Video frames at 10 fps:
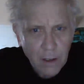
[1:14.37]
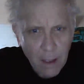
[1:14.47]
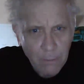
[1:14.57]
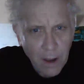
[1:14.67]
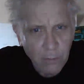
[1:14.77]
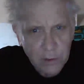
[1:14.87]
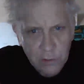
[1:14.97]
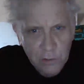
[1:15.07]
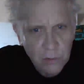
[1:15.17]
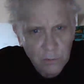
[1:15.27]
and I
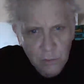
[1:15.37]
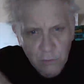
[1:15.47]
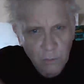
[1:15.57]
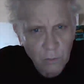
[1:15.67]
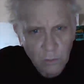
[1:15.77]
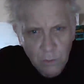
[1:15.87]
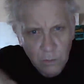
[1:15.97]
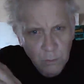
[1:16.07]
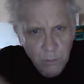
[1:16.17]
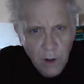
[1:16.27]
was
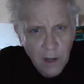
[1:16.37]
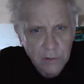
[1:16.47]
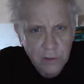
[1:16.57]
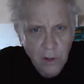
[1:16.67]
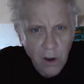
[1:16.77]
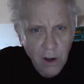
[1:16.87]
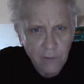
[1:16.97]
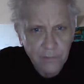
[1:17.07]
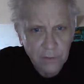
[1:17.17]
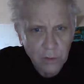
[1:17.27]
brushed
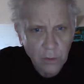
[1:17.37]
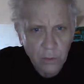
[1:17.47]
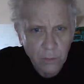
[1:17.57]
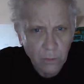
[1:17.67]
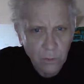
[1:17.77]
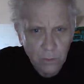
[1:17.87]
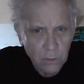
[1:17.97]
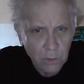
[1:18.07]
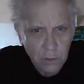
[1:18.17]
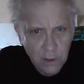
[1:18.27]
off and told,
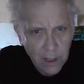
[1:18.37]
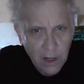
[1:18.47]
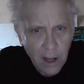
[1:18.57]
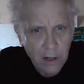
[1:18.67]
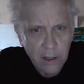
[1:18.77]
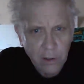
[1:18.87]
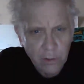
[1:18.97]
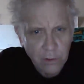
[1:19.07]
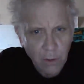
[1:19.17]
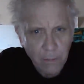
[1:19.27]
get out of
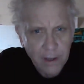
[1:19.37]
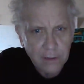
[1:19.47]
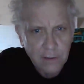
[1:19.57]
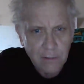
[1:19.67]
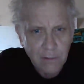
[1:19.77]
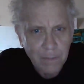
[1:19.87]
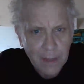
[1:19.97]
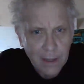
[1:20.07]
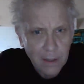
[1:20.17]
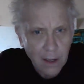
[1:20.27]
here, don't pay attention.
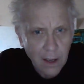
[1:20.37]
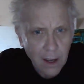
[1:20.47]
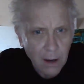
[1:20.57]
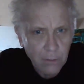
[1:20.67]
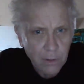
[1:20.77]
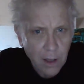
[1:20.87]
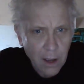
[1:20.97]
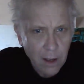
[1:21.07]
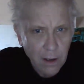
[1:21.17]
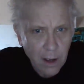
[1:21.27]

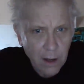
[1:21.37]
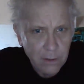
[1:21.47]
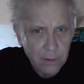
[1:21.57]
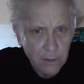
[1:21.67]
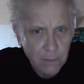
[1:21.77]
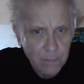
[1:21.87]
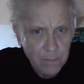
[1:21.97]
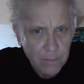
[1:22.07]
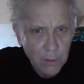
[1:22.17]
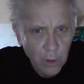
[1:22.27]
I
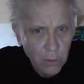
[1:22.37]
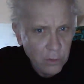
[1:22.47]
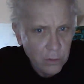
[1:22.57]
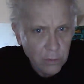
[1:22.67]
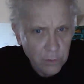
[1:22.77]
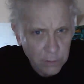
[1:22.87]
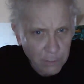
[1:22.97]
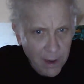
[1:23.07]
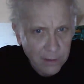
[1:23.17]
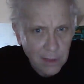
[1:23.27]
knew to
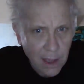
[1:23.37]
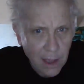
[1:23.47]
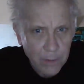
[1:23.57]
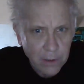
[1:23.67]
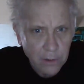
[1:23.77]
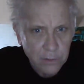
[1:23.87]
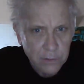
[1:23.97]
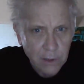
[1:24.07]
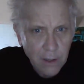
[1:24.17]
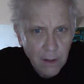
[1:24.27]
expect that
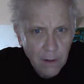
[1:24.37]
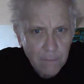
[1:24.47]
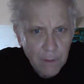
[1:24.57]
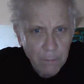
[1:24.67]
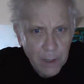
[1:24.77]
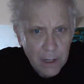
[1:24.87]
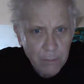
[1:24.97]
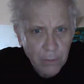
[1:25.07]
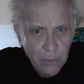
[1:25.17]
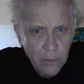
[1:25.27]
because the
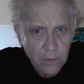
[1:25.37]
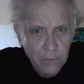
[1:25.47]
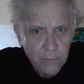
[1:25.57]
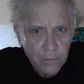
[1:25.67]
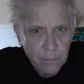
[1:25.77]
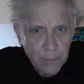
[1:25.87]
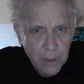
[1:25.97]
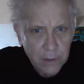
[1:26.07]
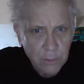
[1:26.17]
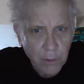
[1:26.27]
people of
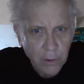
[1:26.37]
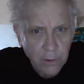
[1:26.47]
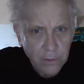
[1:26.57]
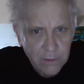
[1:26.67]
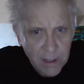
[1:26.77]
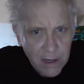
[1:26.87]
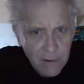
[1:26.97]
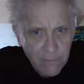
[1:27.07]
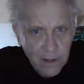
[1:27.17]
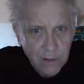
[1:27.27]
Pittsburgh are
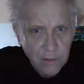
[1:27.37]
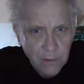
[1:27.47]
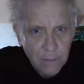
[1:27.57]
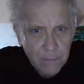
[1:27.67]
deviant,